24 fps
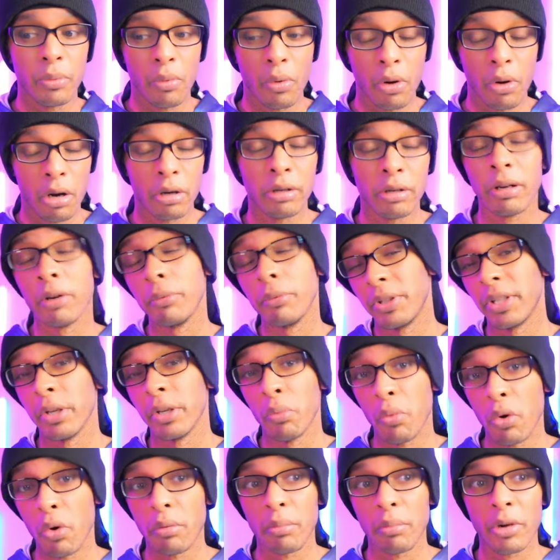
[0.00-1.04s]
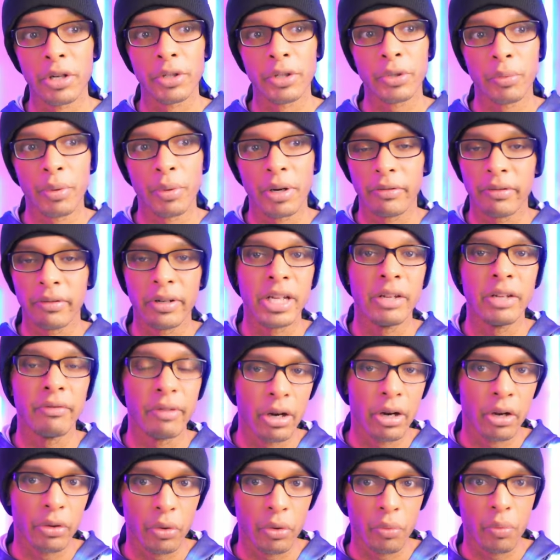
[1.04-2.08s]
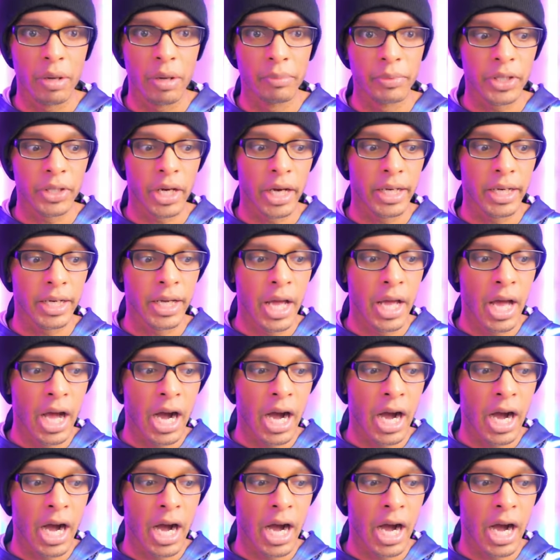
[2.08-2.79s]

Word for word: well, I would say Walmarts or wherever, even on their website.